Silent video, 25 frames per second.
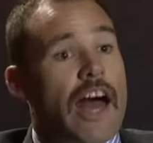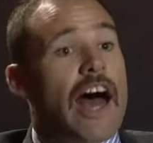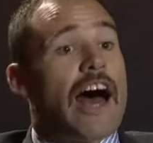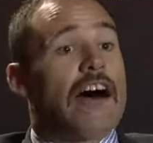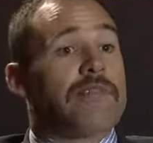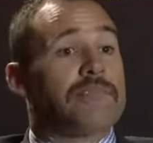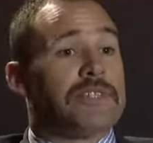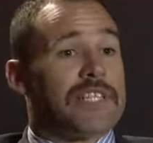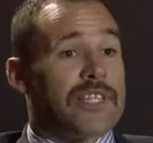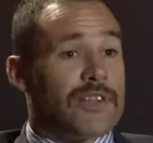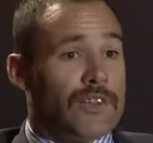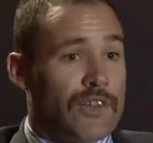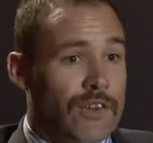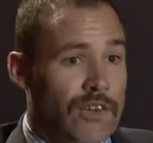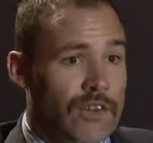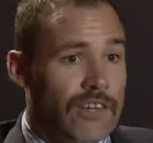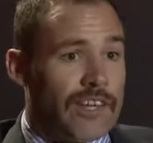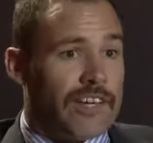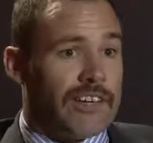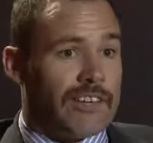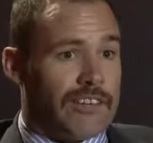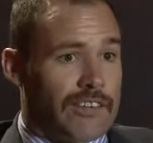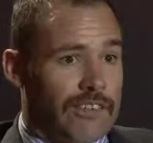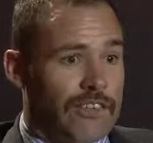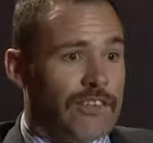
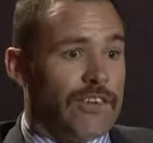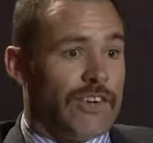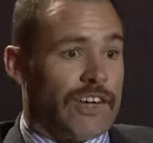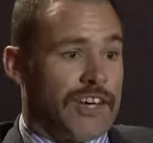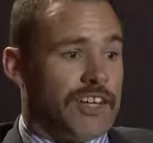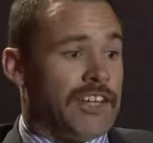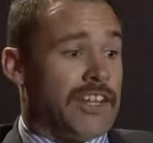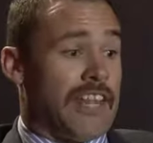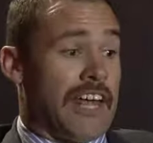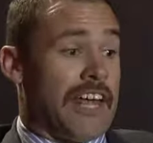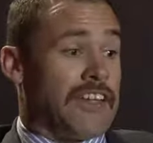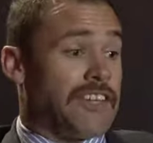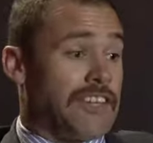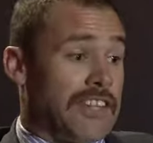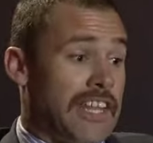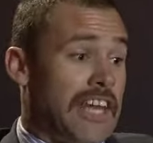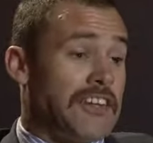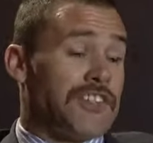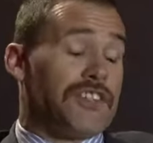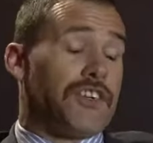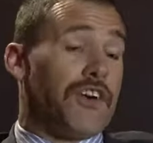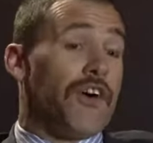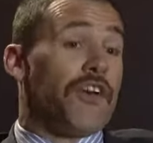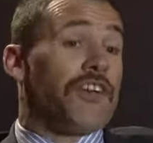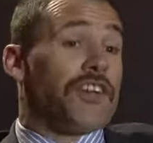Absolutely. Look,
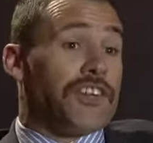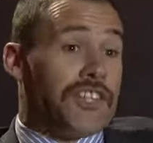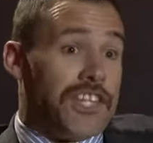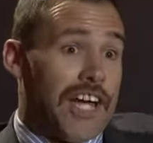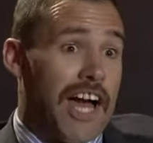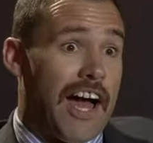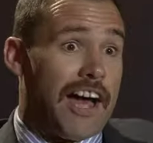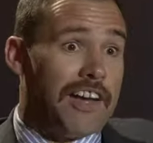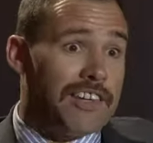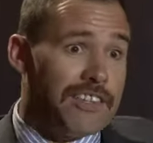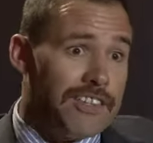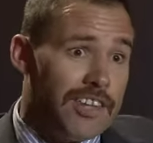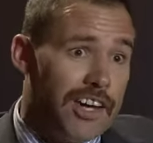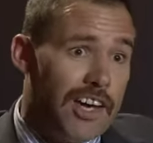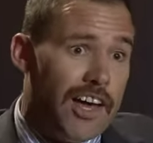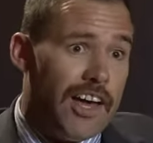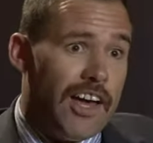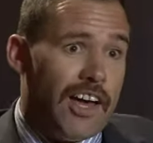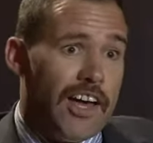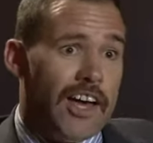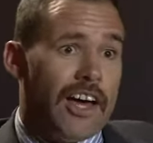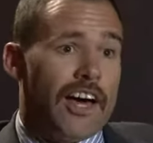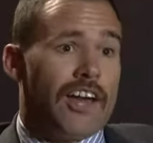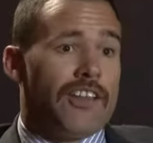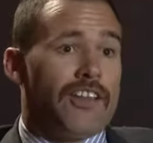that's got to change.
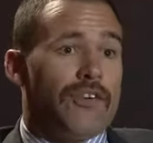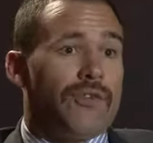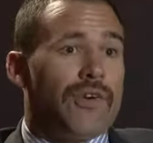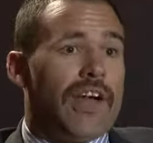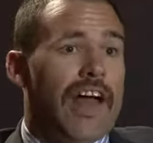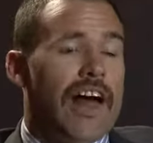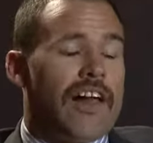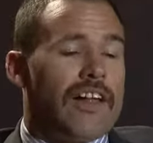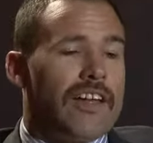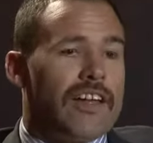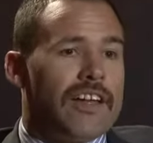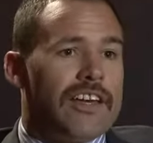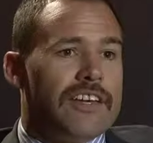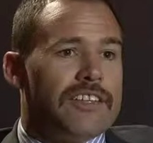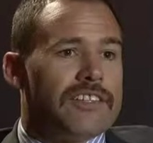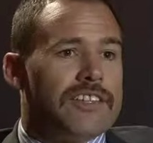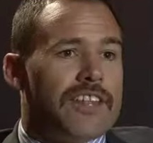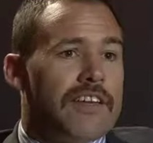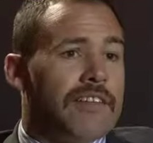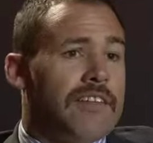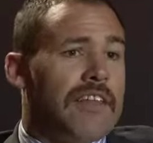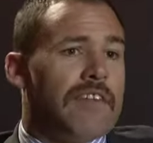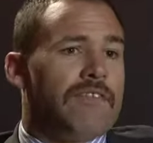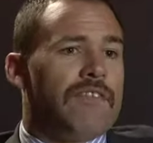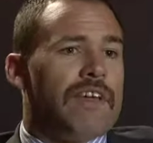The reality is
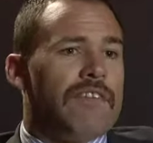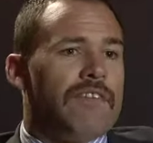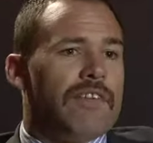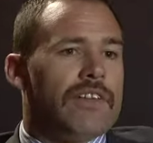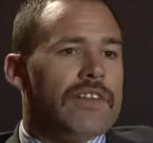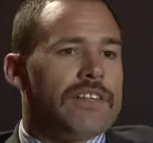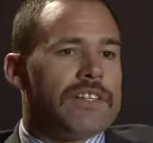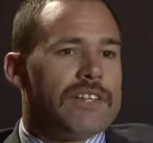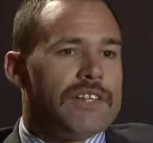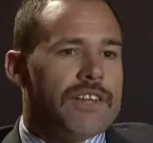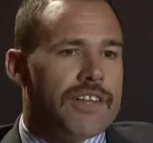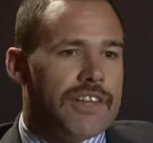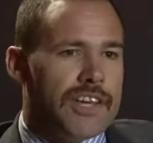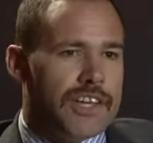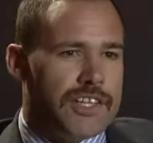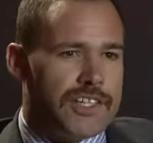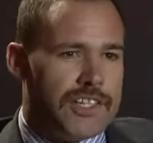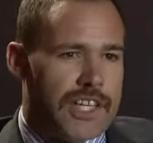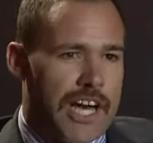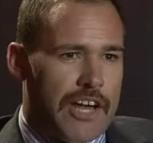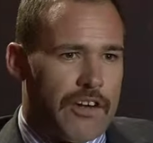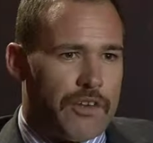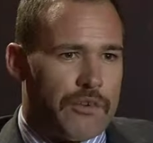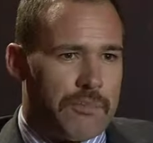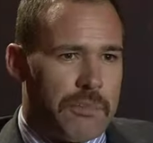that they've never listened to these
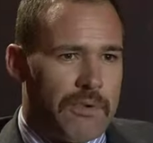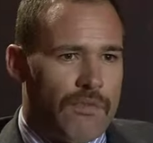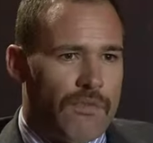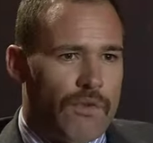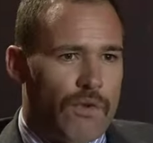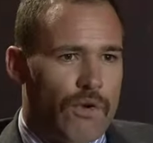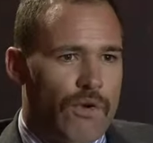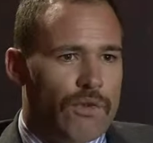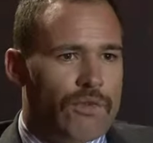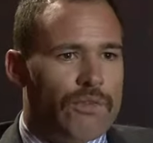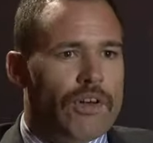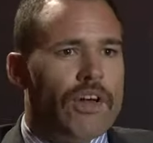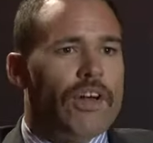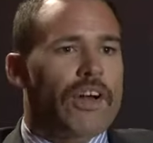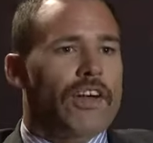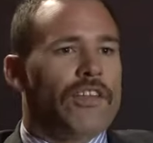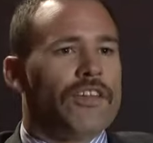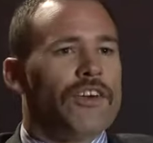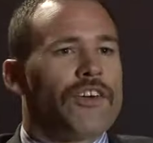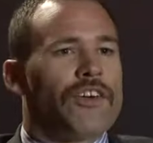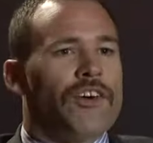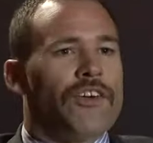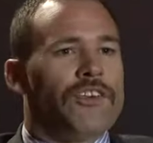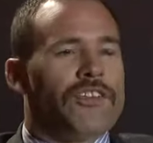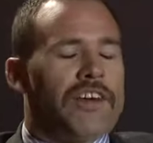channels before.
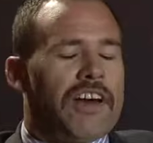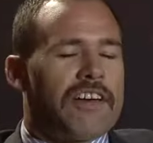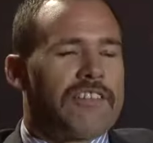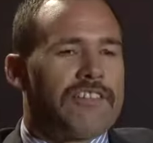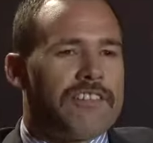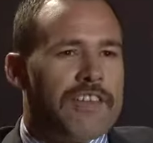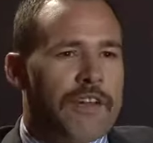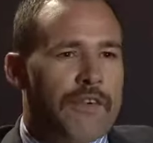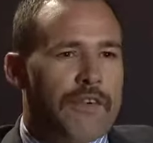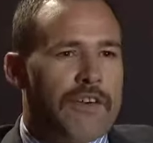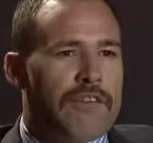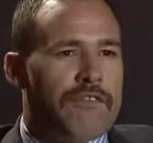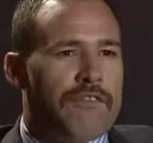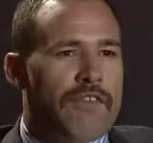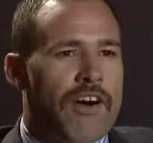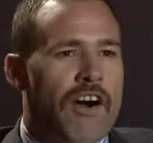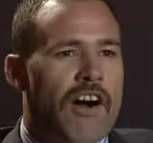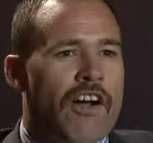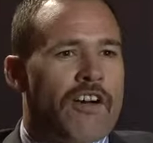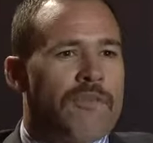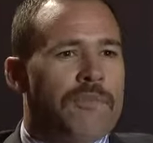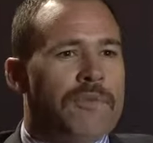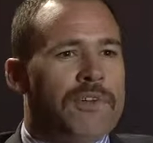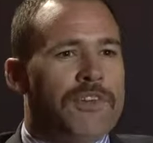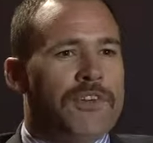The contact centre
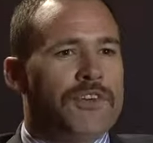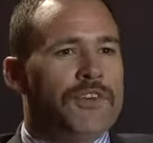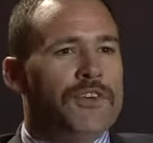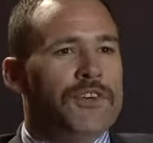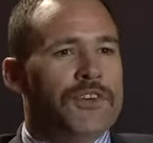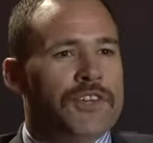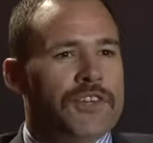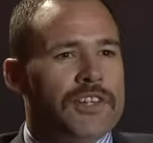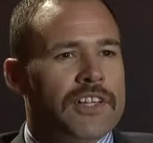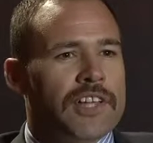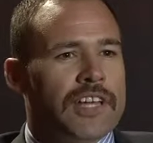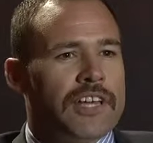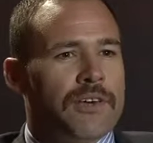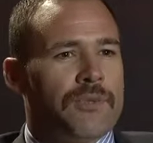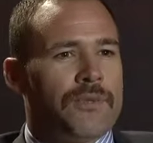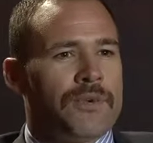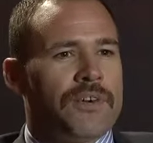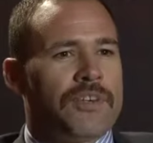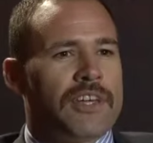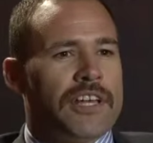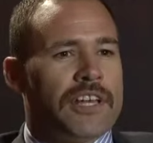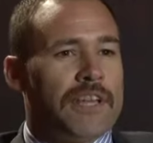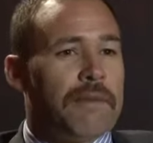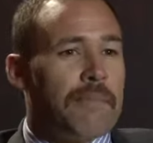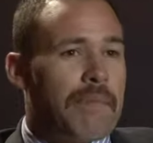environment usually,
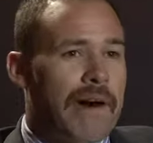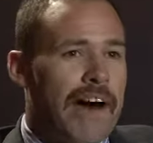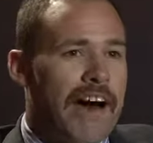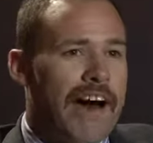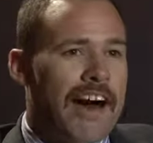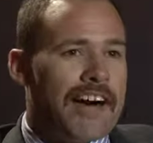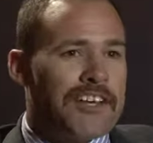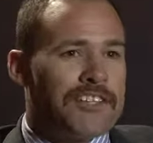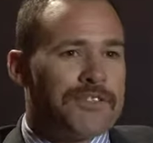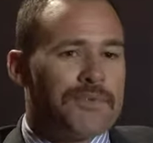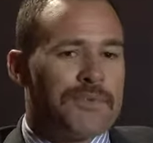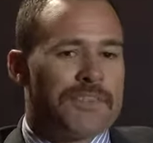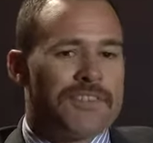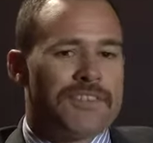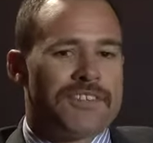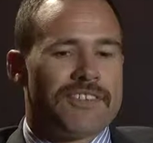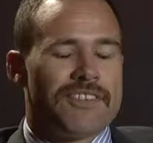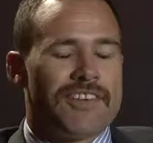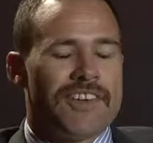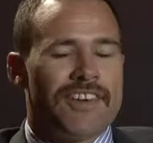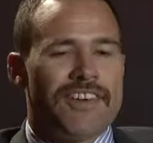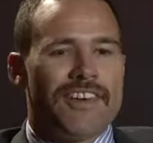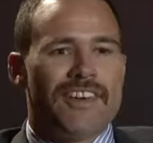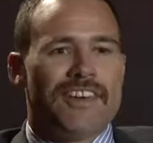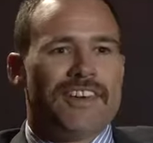in the past, was